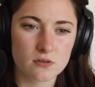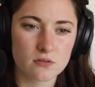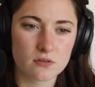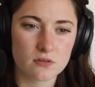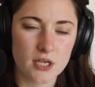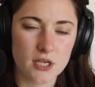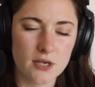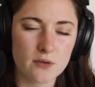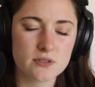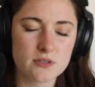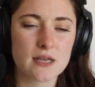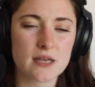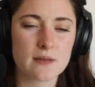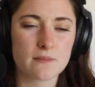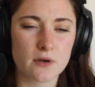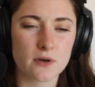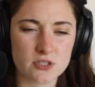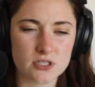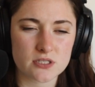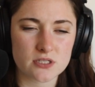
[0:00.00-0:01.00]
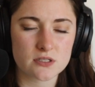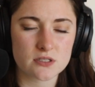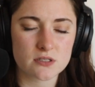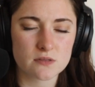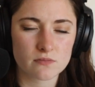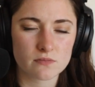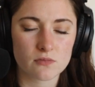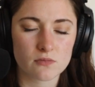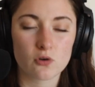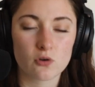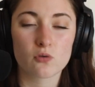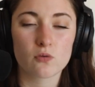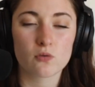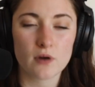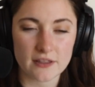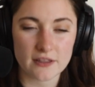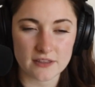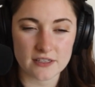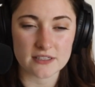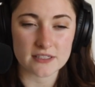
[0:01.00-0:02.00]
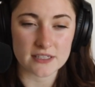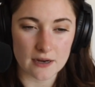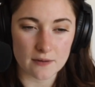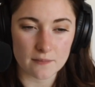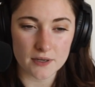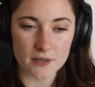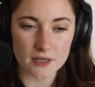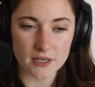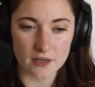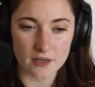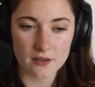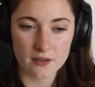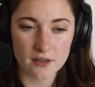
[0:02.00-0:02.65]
He was like, Moses, write these down, buddy.